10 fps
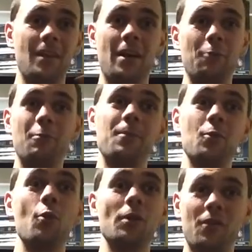I ripped
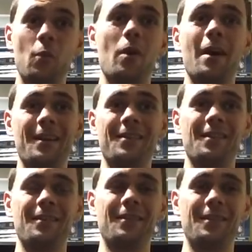all of the wires
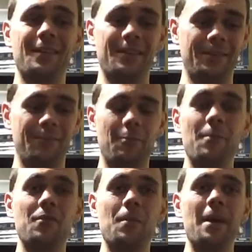and
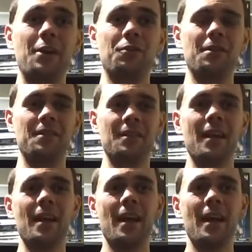removed the batteries.